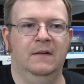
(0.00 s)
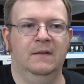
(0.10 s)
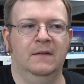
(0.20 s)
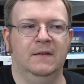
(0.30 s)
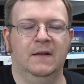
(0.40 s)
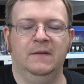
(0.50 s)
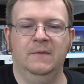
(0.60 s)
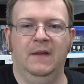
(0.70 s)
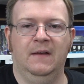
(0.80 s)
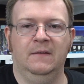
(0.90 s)
let's not do
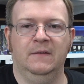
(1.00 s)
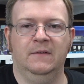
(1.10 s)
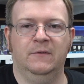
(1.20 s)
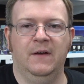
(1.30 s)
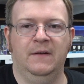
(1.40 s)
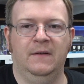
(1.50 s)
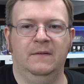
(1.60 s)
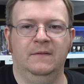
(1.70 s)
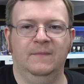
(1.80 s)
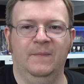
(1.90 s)
that. Let's try
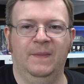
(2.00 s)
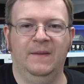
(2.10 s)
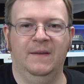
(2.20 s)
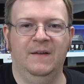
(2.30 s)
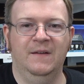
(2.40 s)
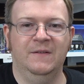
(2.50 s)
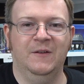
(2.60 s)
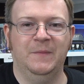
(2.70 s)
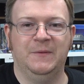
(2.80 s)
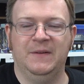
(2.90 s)
to do
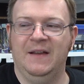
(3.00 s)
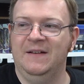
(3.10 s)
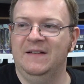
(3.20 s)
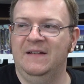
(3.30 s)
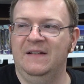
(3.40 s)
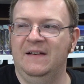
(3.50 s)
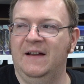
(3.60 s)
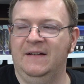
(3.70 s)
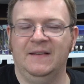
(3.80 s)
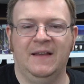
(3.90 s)
the best we can to
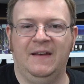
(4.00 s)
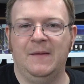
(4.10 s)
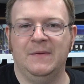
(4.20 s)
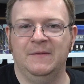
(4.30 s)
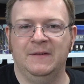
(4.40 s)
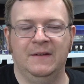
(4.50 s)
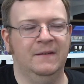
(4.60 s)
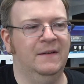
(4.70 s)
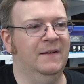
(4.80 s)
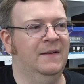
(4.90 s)
not get that to happen ever
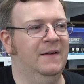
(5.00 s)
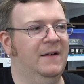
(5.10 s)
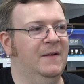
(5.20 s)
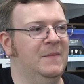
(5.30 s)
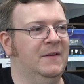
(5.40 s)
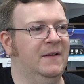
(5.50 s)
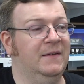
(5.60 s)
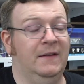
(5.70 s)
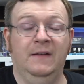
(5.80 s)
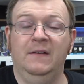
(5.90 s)
again, because
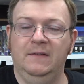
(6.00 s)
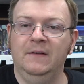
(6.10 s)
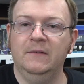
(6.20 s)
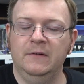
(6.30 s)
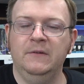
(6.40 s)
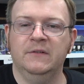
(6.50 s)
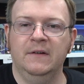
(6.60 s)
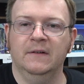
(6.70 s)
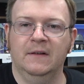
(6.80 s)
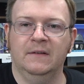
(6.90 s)
it is a huge
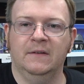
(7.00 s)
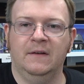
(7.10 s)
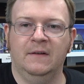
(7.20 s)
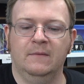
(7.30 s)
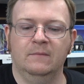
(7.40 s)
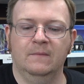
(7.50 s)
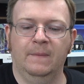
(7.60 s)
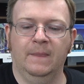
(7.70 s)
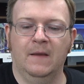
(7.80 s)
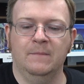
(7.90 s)
chunk. It's a
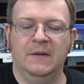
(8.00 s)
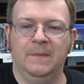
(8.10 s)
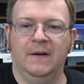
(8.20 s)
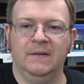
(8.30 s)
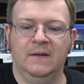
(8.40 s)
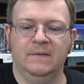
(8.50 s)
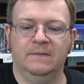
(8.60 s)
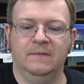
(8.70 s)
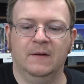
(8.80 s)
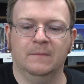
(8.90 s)
big box stuff,
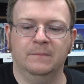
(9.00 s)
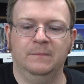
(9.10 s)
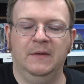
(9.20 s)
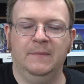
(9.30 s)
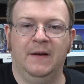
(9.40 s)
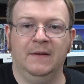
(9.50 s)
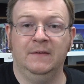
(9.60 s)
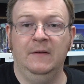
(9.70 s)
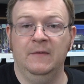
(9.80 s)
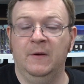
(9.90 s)
or big box,
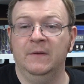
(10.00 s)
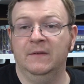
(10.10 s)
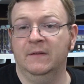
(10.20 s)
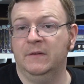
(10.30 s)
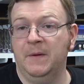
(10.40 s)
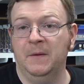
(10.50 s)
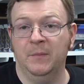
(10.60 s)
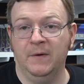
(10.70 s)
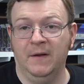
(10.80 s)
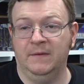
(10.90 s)
even though it's a smaller
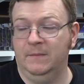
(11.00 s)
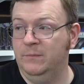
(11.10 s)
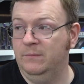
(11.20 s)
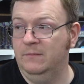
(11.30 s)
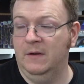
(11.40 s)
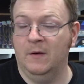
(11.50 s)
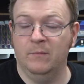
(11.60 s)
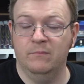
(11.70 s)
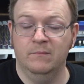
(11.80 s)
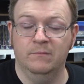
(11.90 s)

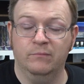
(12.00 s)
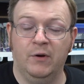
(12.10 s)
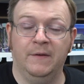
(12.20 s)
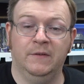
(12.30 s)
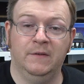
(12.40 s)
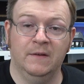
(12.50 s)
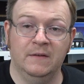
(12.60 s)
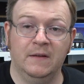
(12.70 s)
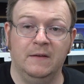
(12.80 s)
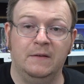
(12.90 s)
products
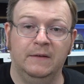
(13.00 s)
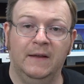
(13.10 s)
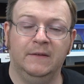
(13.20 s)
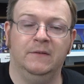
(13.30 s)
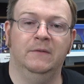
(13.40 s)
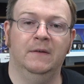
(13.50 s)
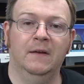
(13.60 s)
and less